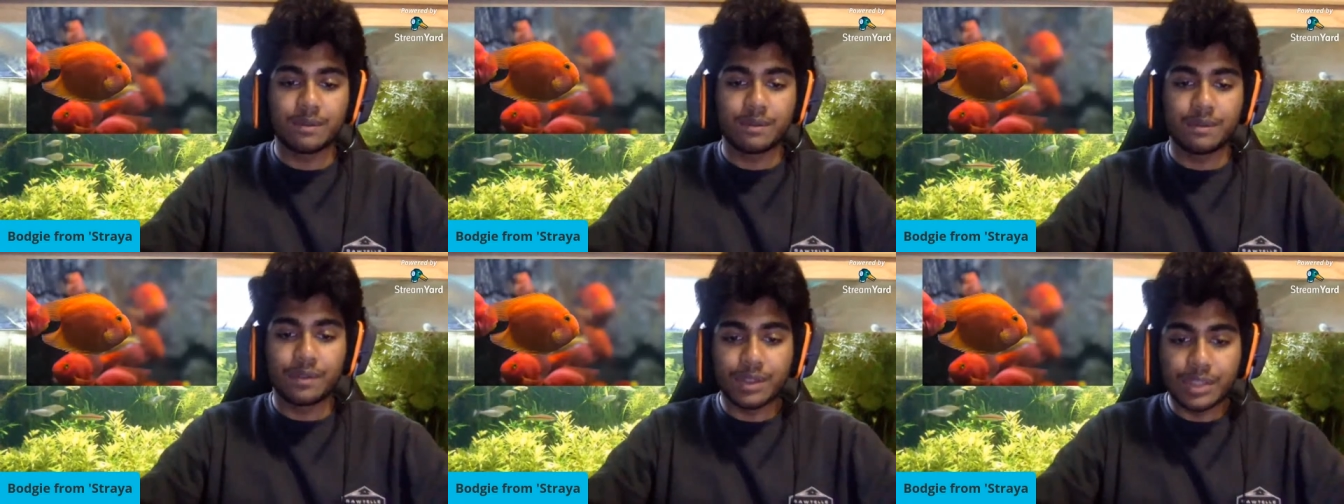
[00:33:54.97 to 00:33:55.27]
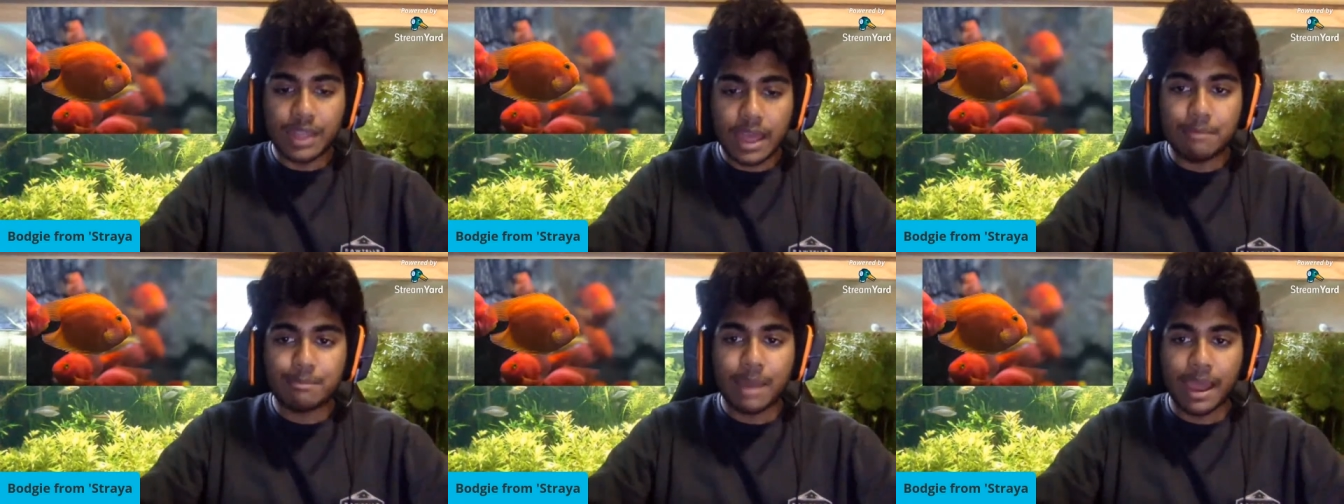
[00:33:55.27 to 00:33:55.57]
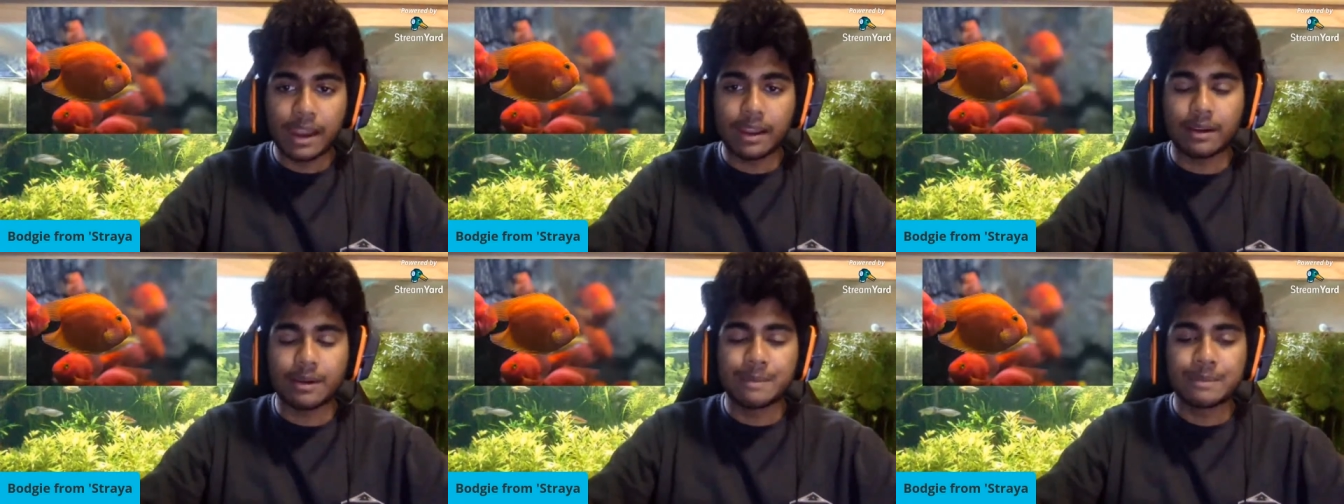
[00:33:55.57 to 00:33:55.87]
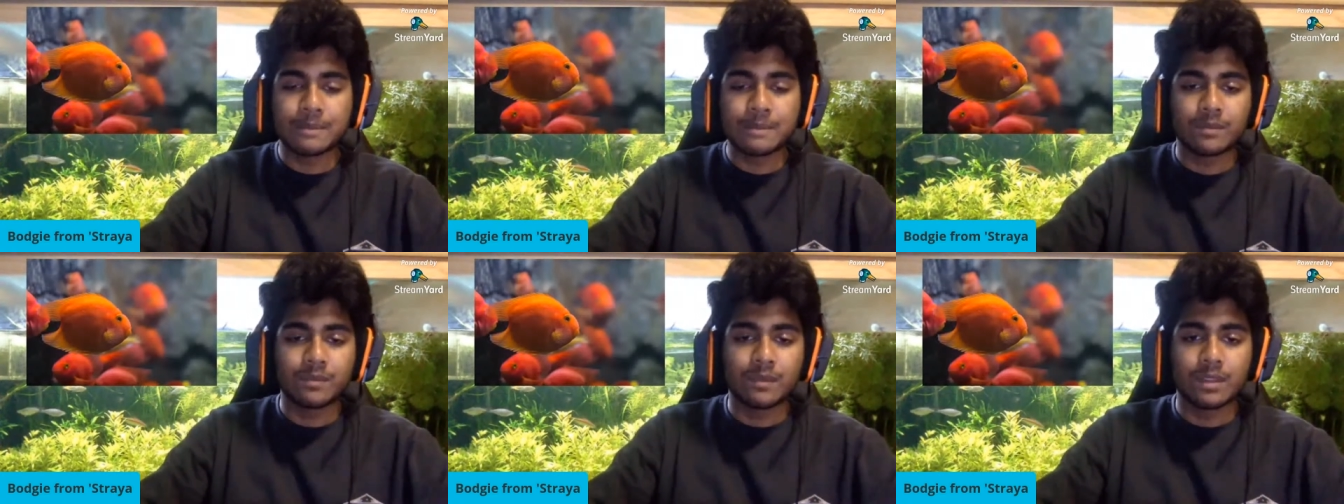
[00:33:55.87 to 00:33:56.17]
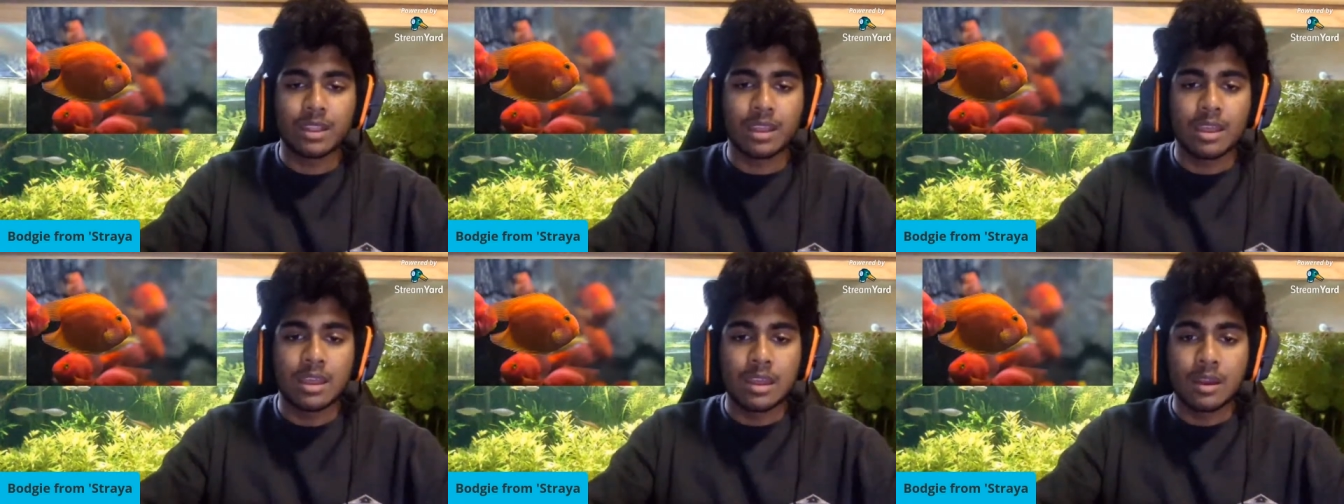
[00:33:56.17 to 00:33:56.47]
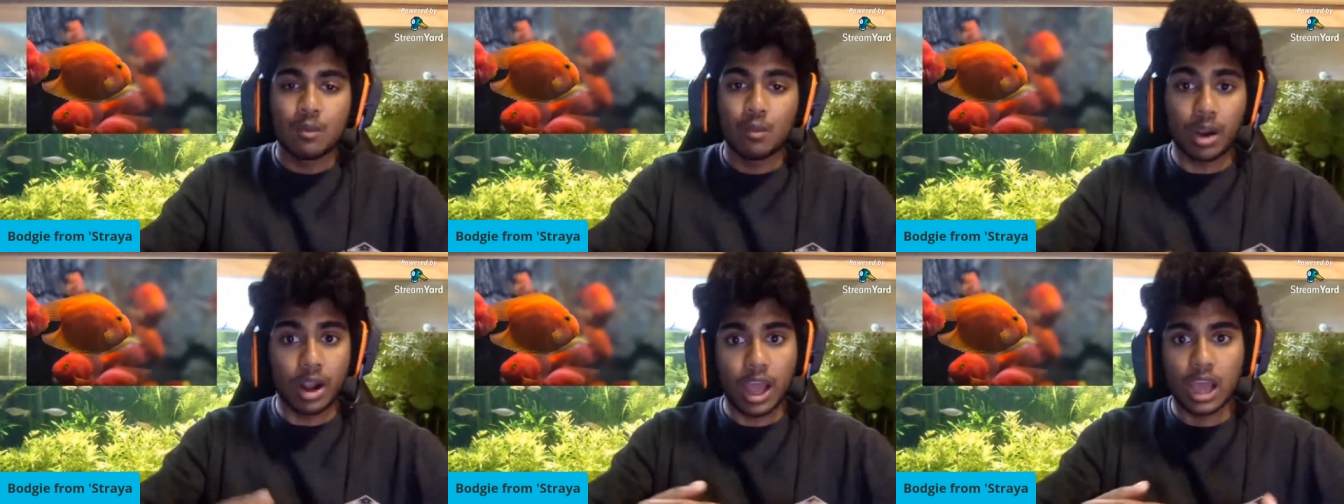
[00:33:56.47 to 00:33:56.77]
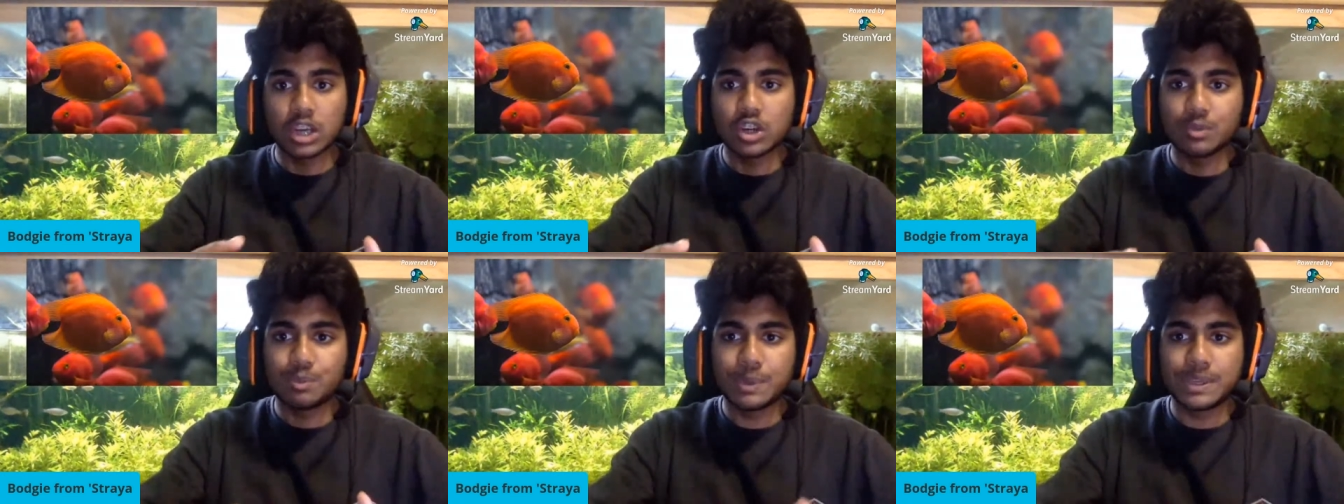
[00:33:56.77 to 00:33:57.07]
for that matter
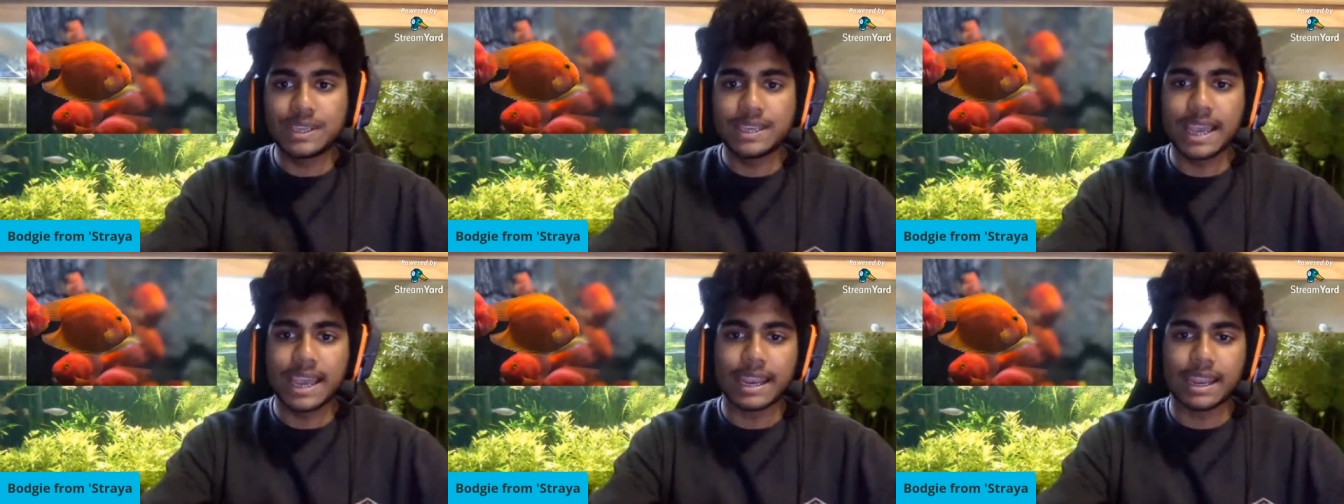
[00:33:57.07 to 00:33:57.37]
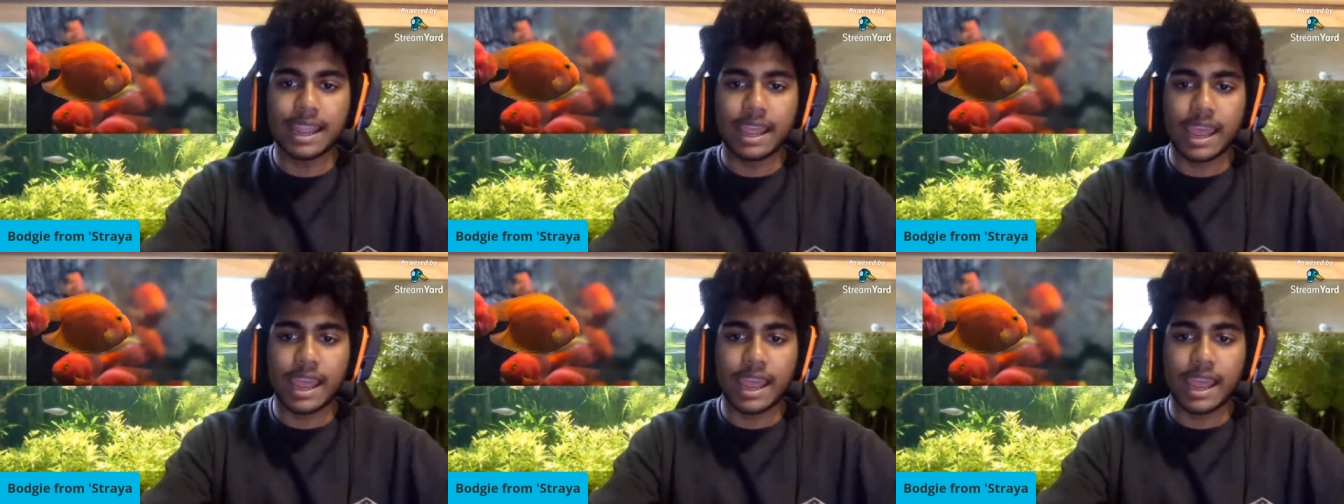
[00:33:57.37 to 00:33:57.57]
100%.